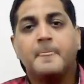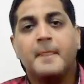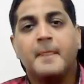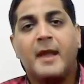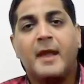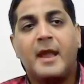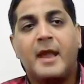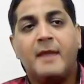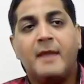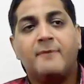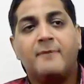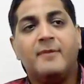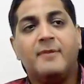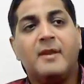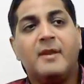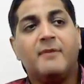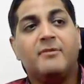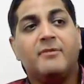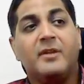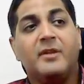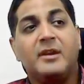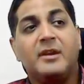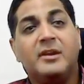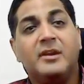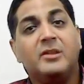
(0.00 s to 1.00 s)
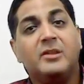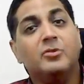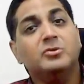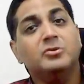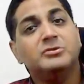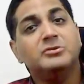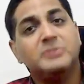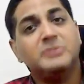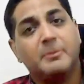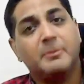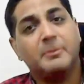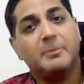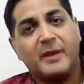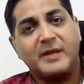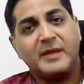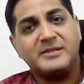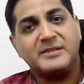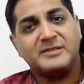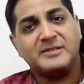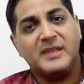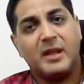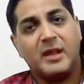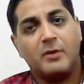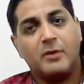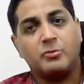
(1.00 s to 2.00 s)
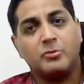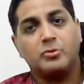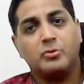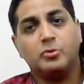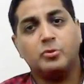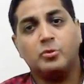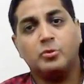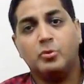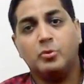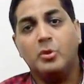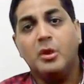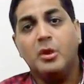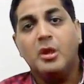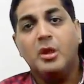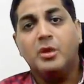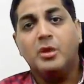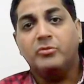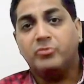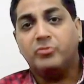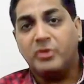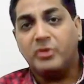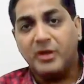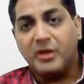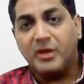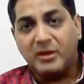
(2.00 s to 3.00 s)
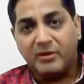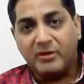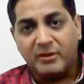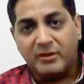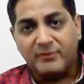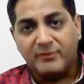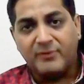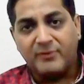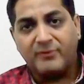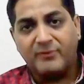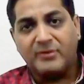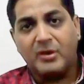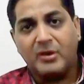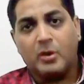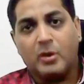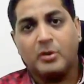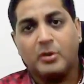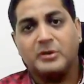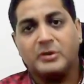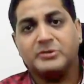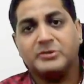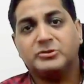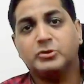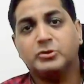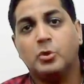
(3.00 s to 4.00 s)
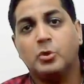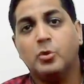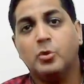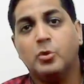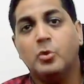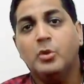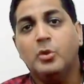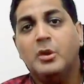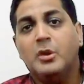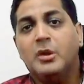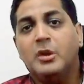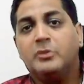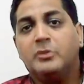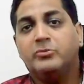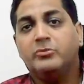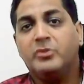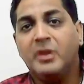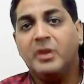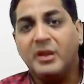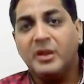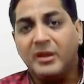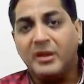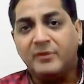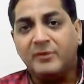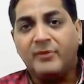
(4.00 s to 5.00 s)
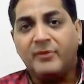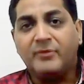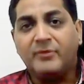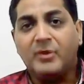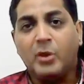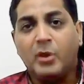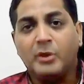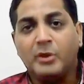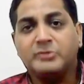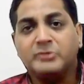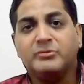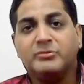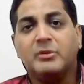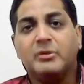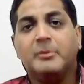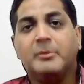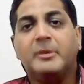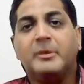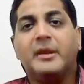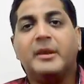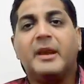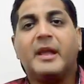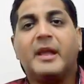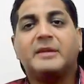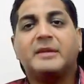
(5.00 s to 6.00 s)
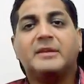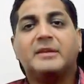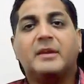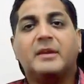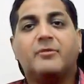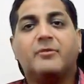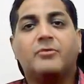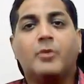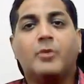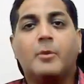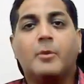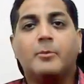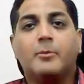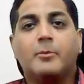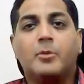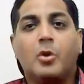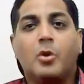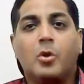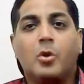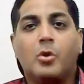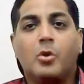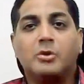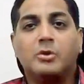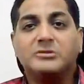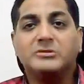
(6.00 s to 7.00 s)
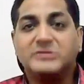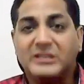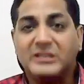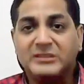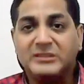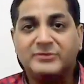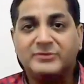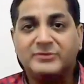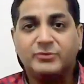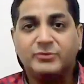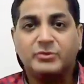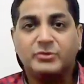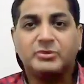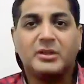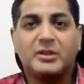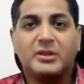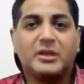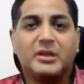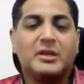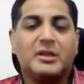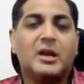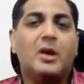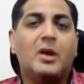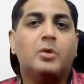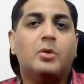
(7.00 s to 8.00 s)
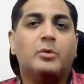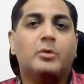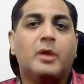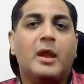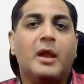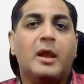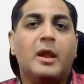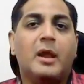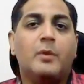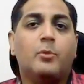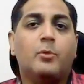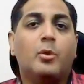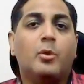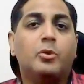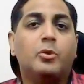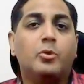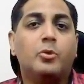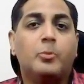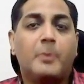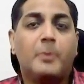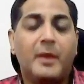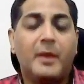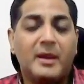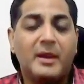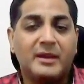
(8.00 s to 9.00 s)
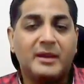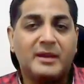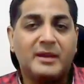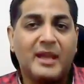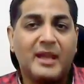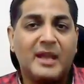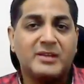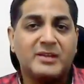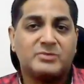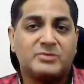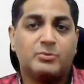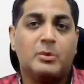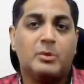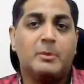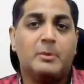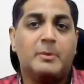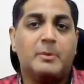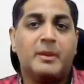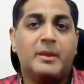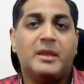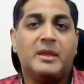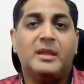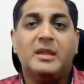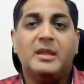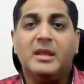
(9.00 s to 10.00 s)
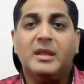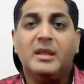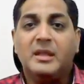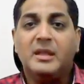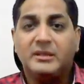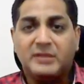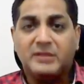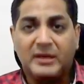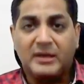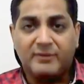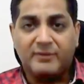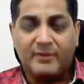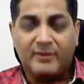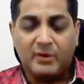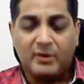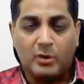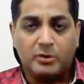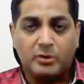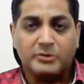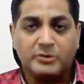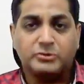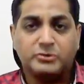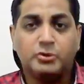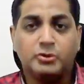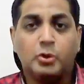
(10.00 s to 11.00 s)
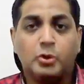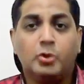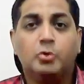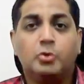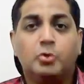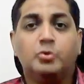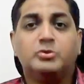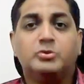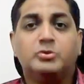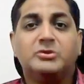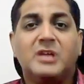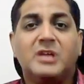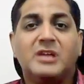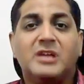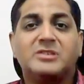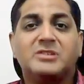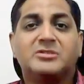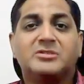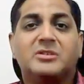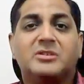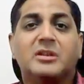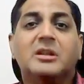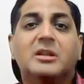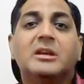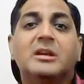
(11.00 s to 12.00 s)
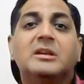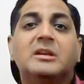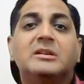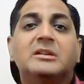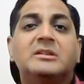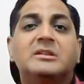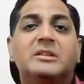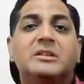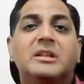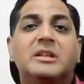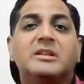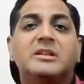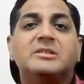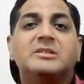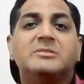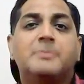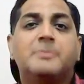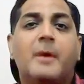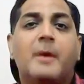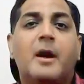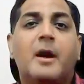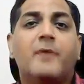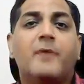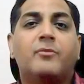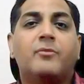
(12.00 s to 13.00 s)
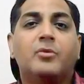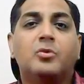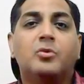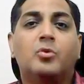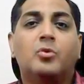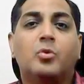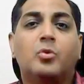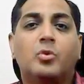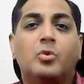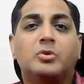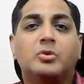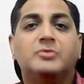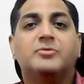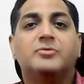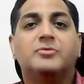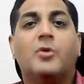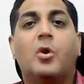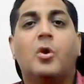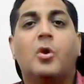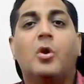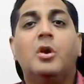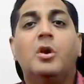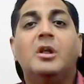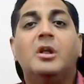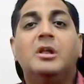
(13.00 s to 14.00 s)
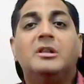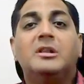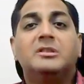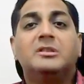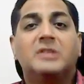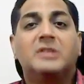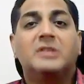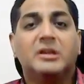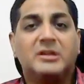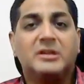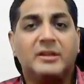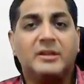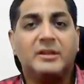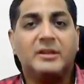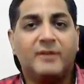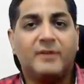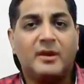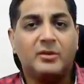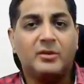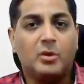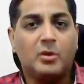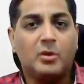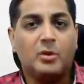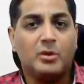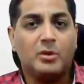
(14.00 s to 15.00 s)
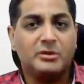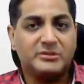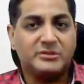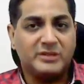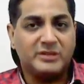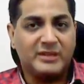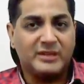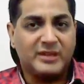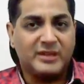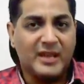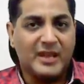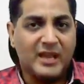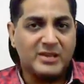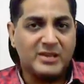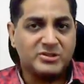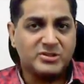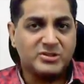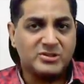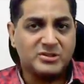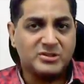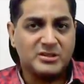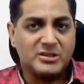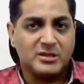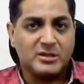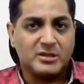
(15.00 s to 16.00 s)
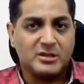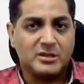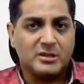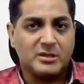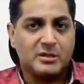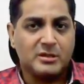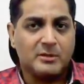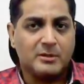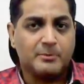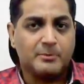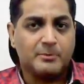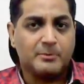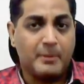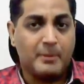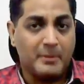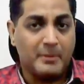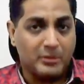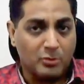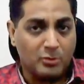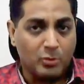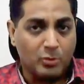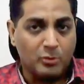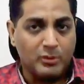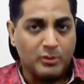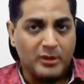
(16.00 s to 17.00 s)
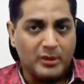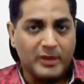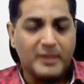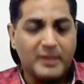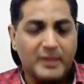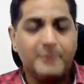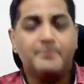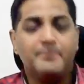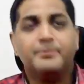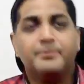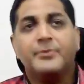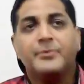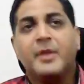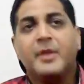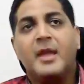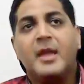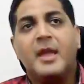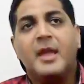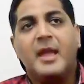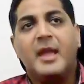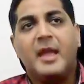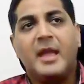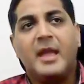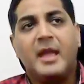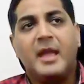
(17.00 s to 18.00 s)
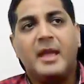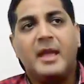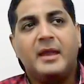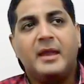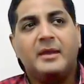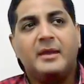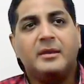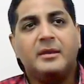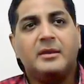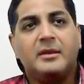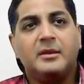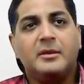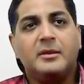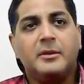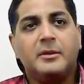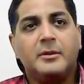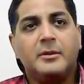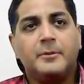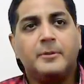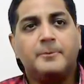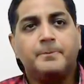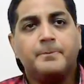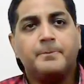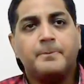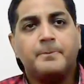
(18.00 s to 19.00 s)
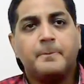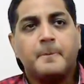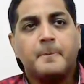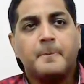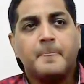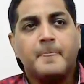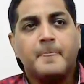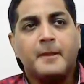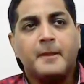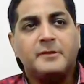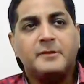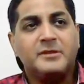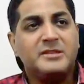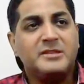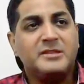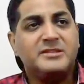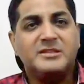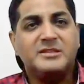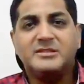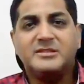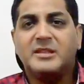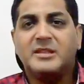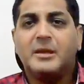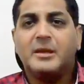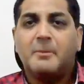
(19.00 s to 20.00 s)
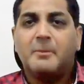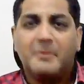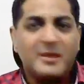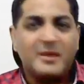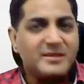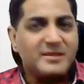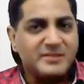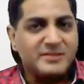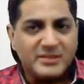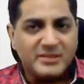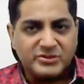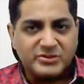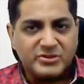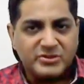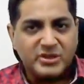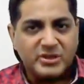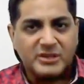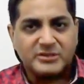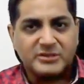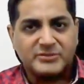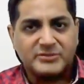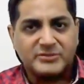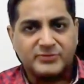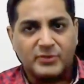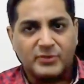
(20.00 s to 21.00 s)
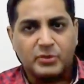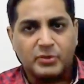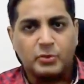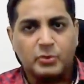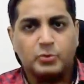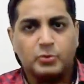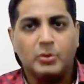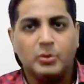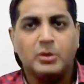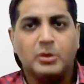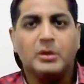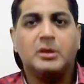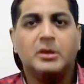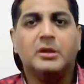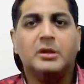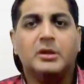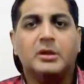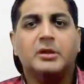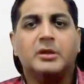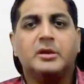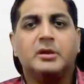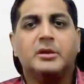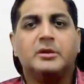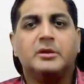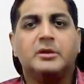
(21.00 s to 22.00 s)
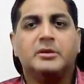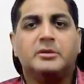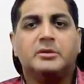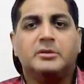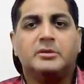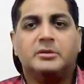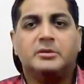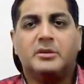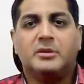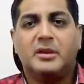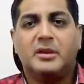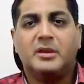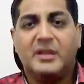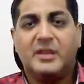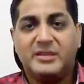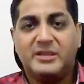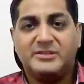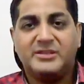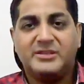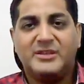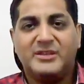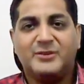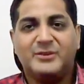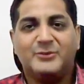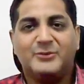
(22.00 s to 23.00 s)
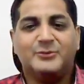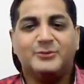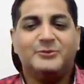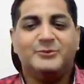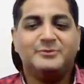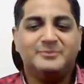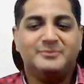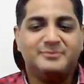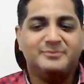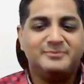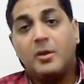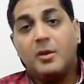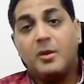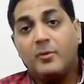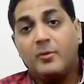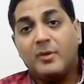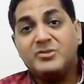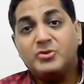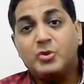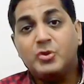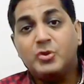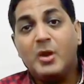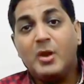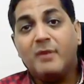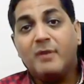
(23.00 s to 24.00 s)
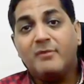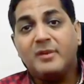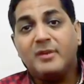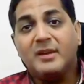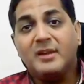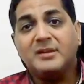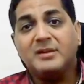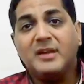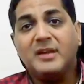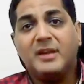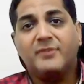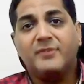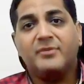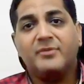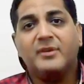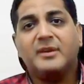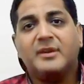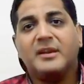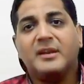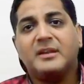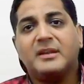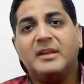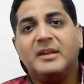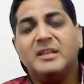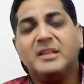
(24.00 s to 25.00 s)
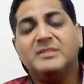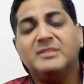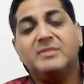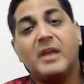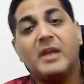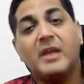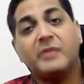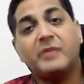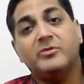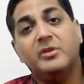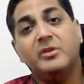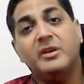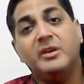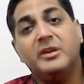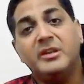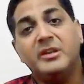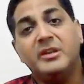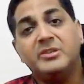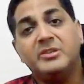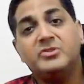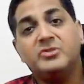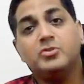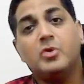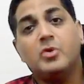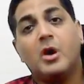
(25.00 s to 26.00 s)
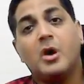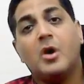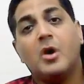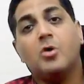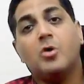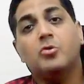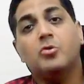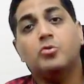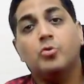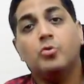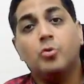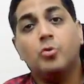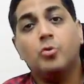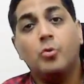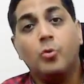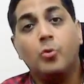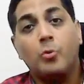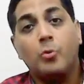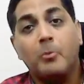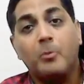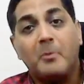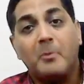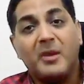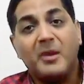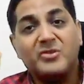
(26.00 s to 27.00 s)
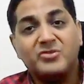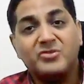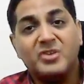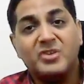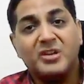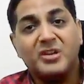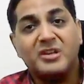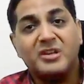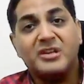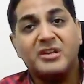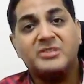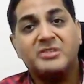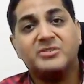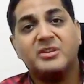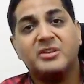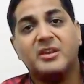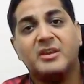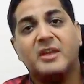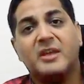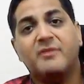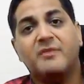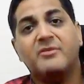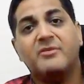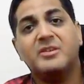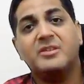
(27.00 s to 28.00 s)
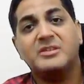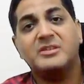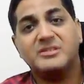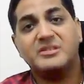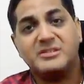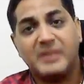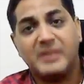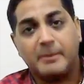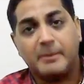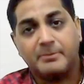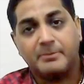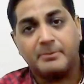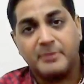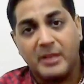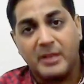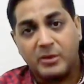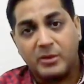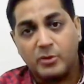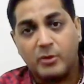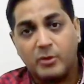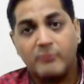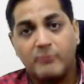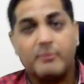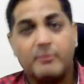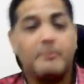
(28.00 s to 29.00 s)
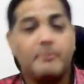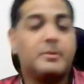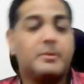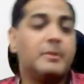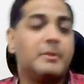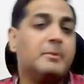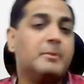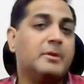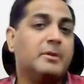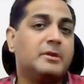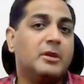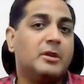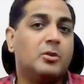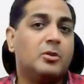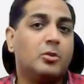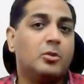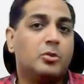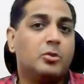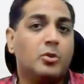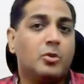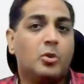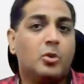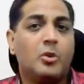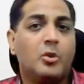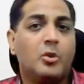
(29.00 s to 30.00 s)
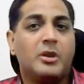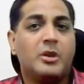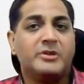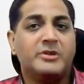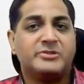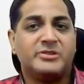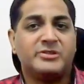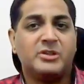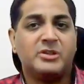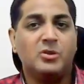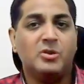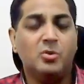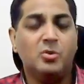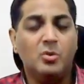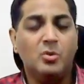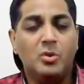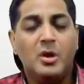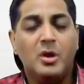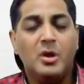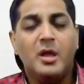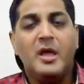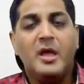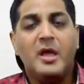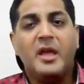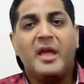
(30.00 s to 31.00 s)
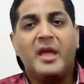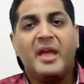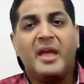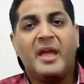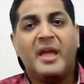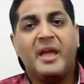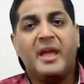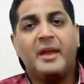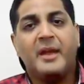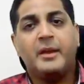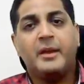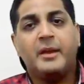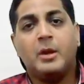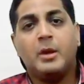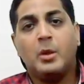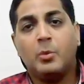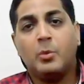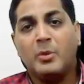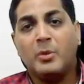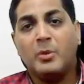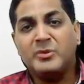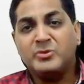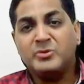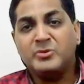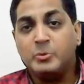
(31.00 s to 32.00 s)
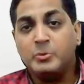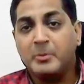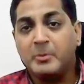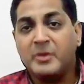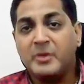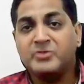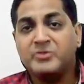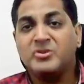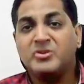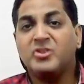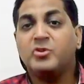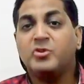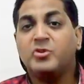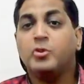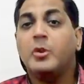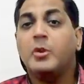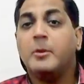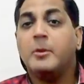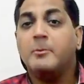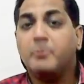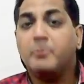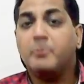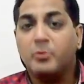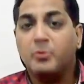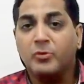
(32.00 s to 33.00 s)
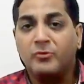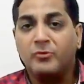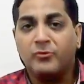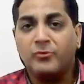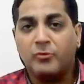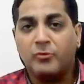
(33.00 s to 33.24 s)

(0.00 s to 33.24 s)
and we have reduced the price now to $350. So $350 will be deducted from your Skillsfuture account, and what you pay in cash will be $35. So you just learn this powerful course for $35 in cash payment only, and this is an amazing chance for you to learn SEO. Once you have learned the different techniques, we actually teach you how to measure each and every step that you have implemented on your SEO, and once you measure, you improve